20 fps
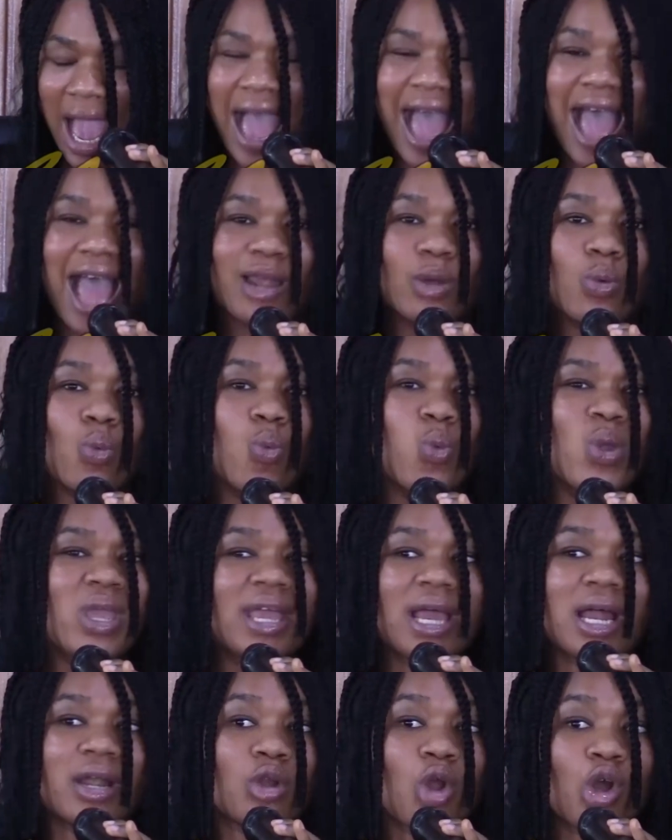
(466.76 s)
And we
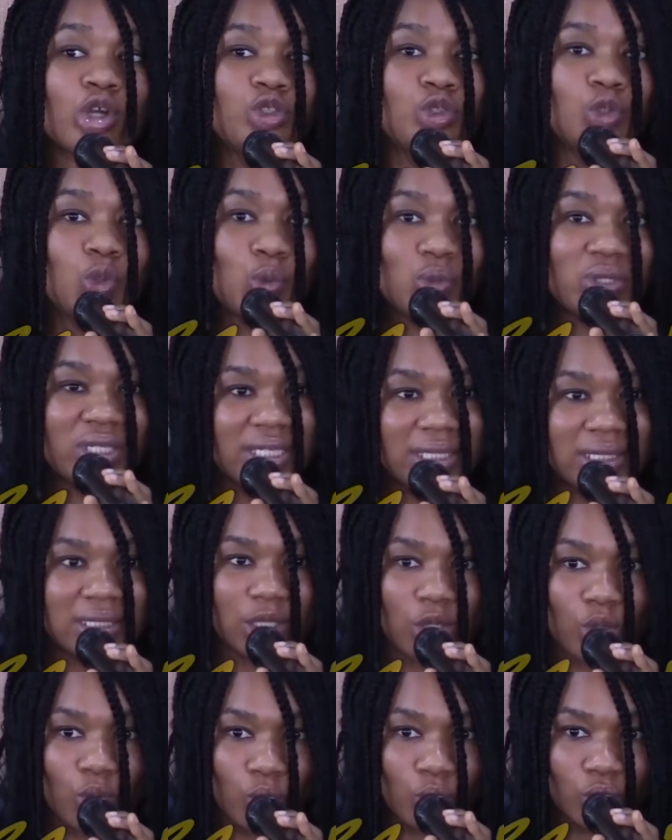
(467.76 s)
cannot do this
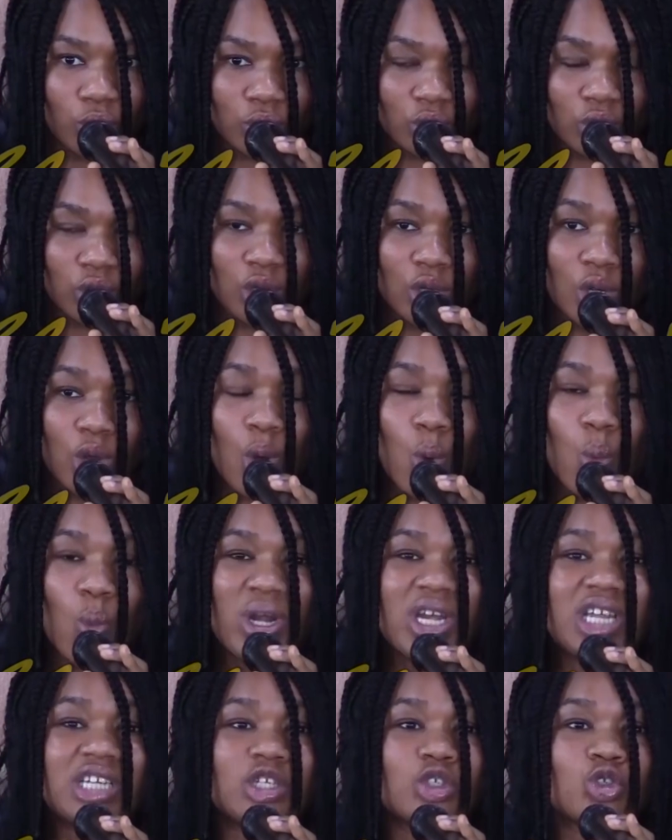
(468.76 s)
alone.
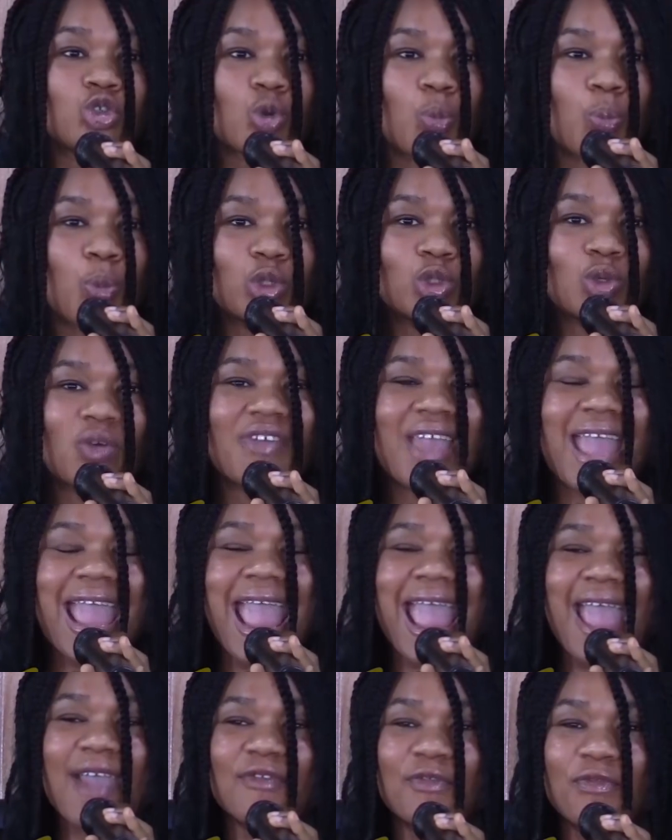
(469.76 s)
We need the support of
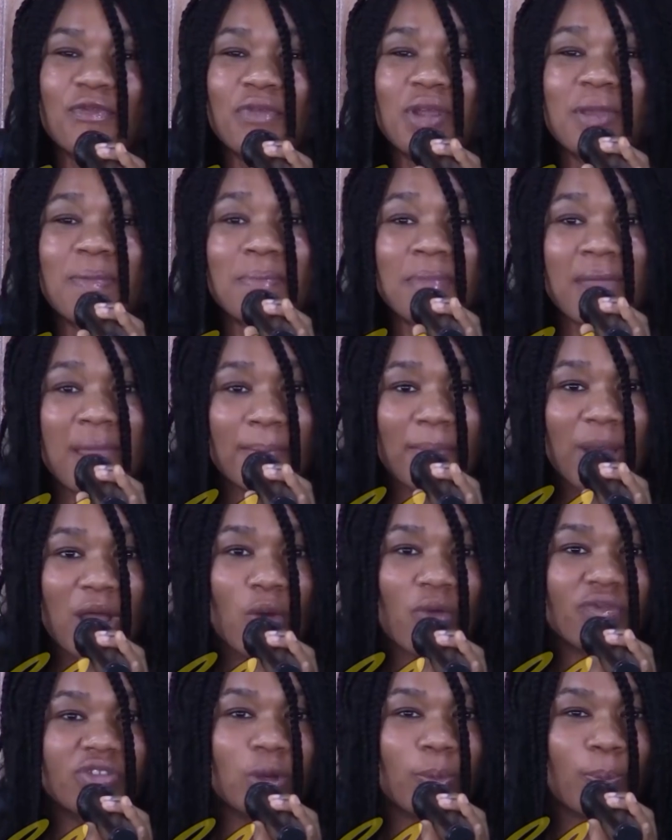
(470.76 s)
every member
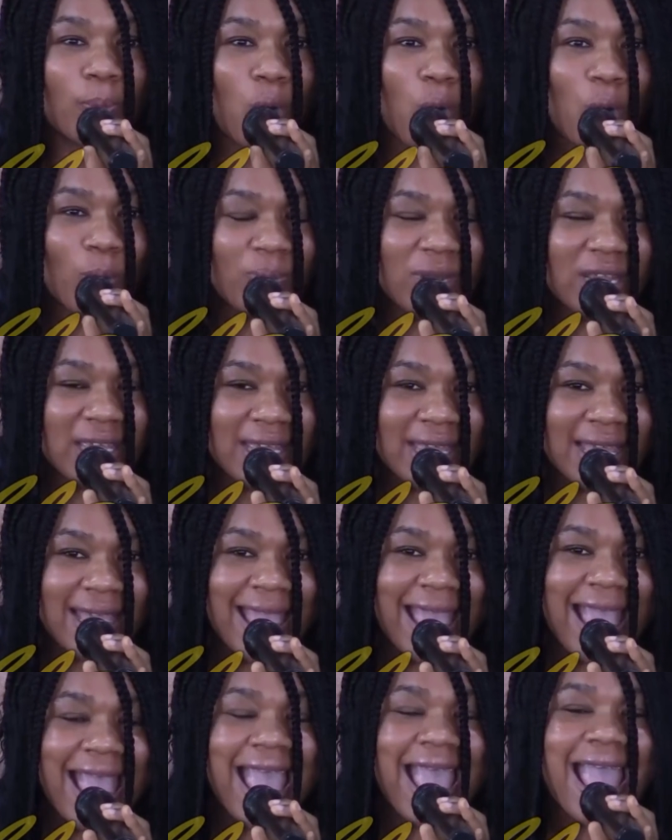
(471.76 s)
of the public,
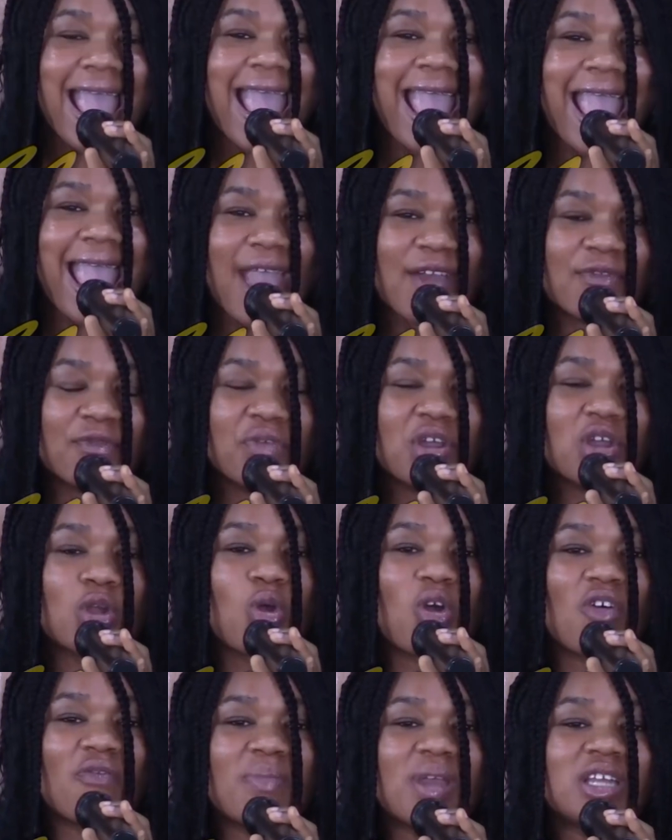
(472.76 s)
every
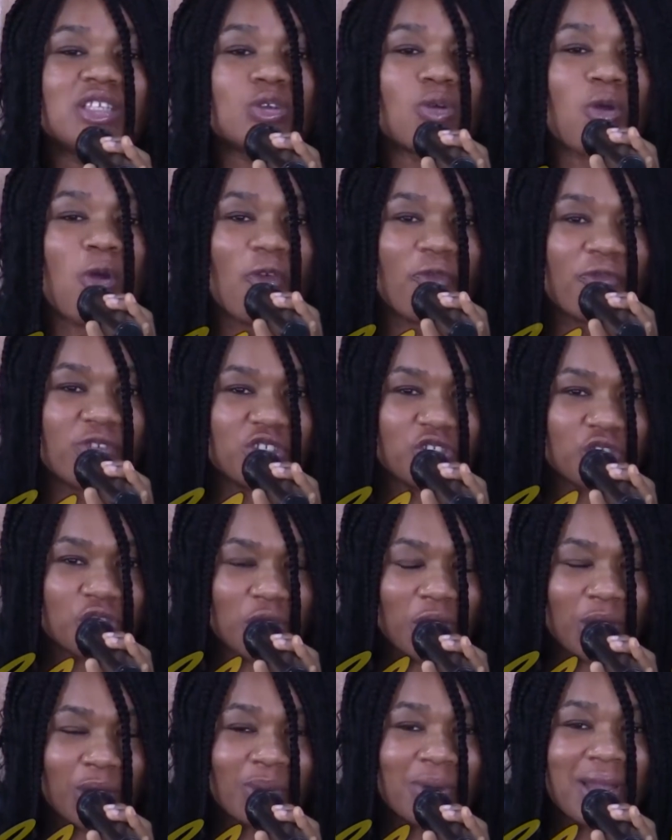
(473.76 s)
government
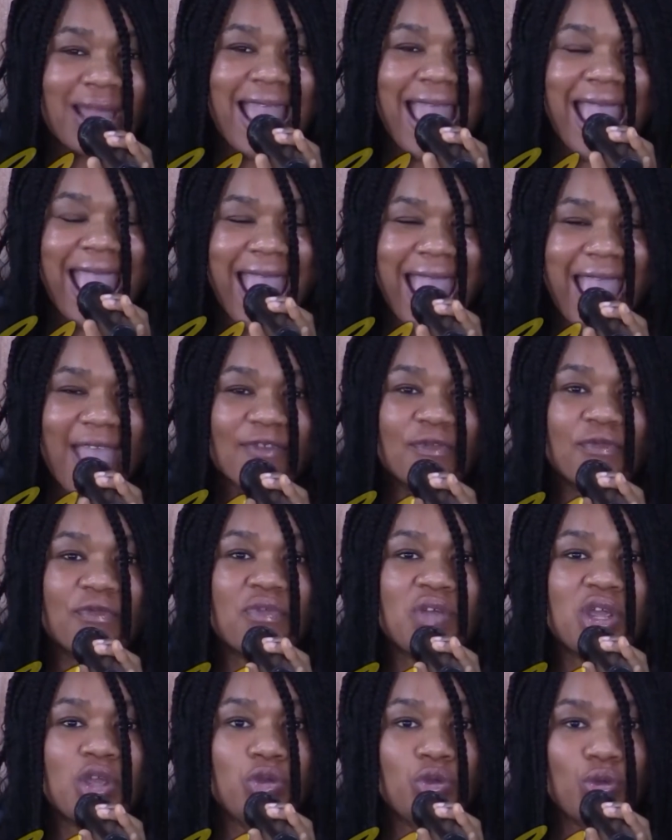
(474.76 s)
official,
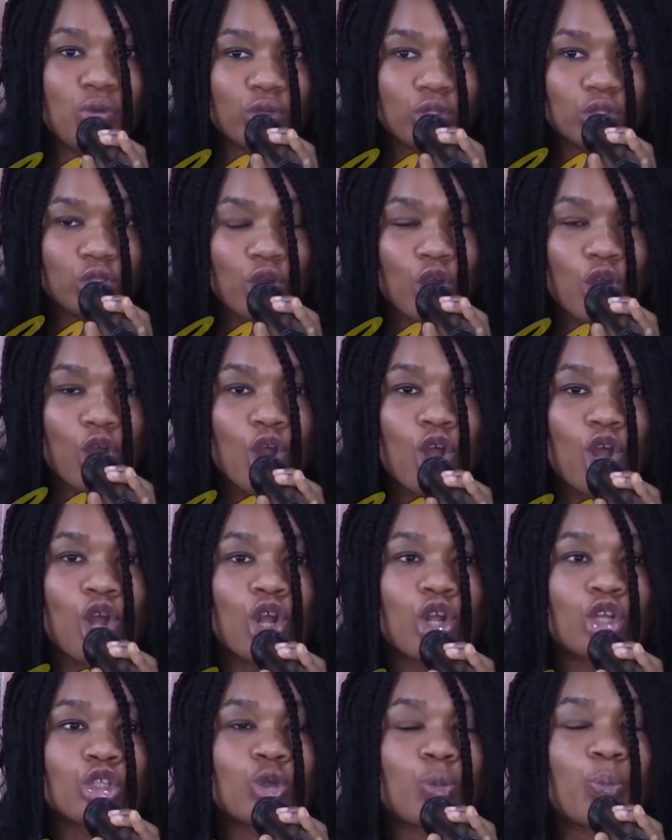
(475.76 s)
every youth
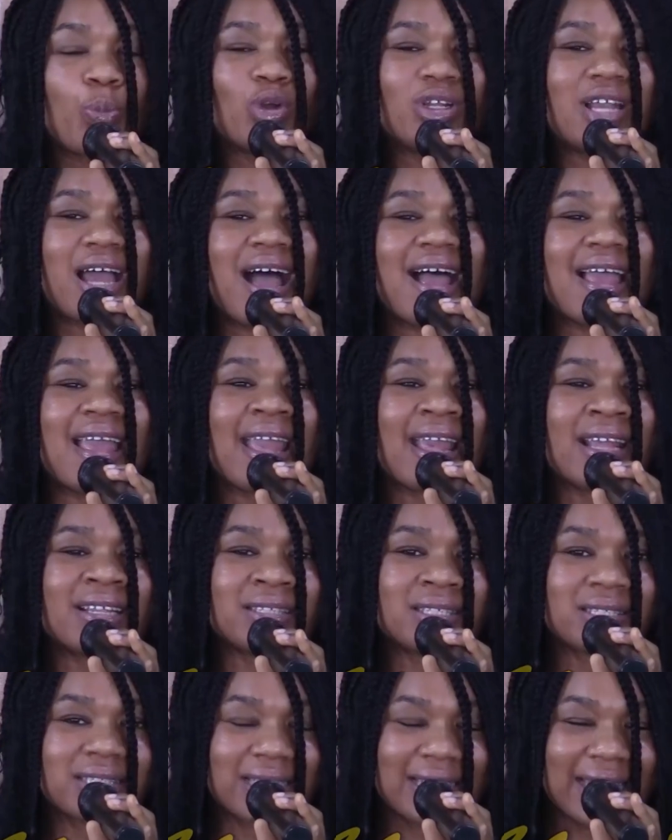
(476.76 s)
to put our hands
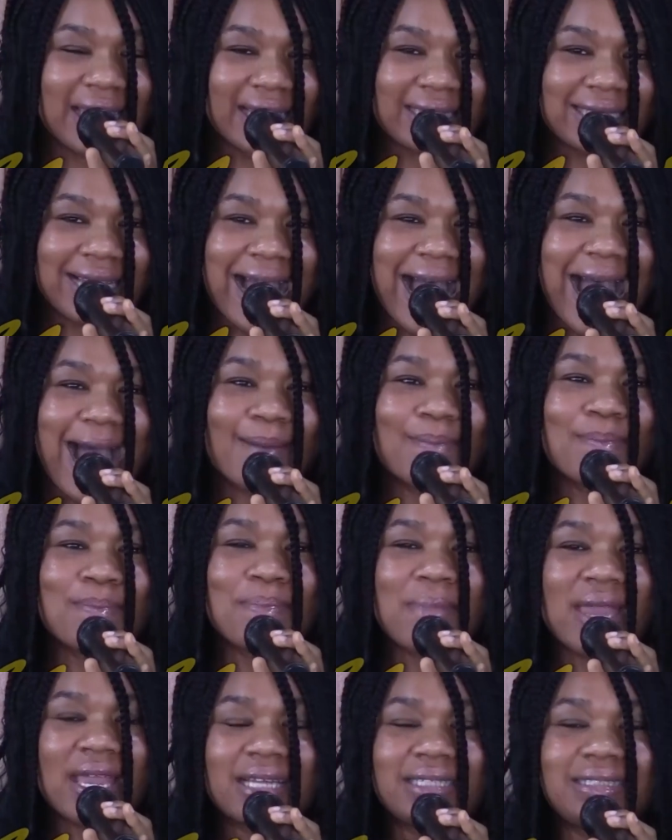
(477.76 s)
together
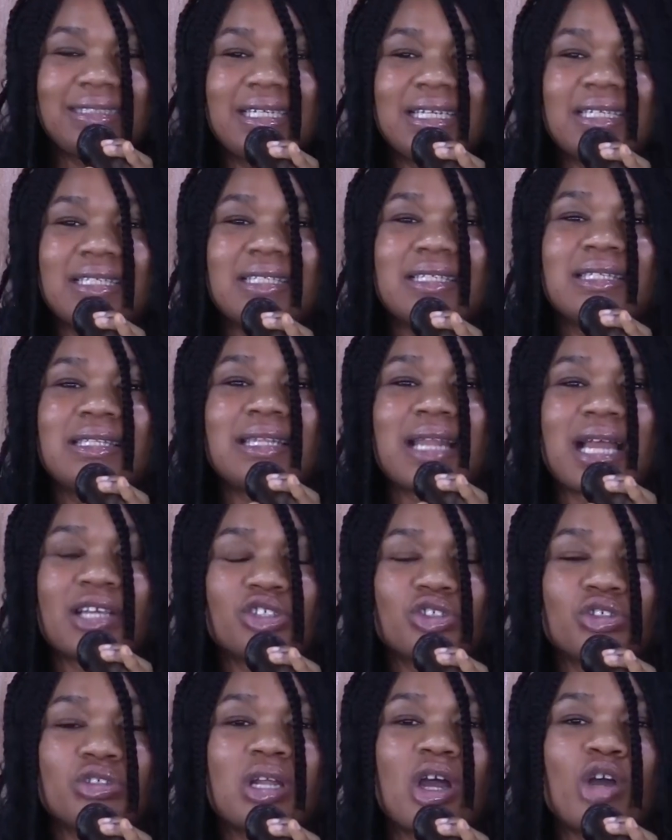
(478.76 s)
and make this
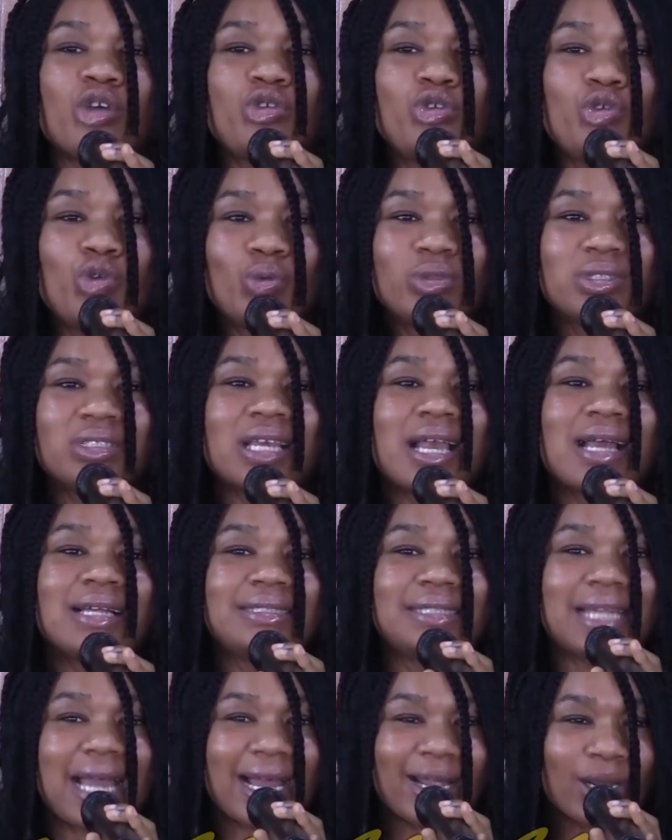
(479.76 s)
National
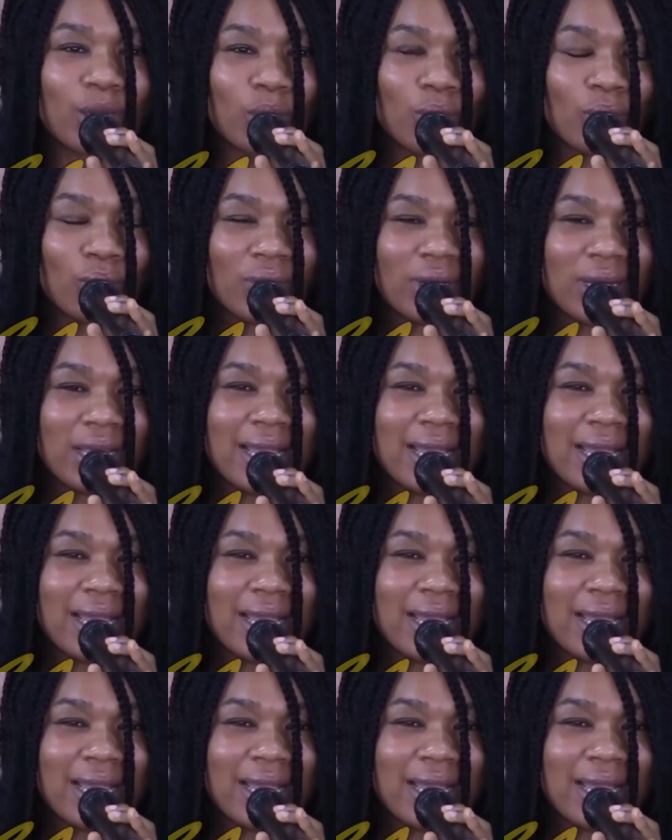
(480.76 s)
Youth Dialogue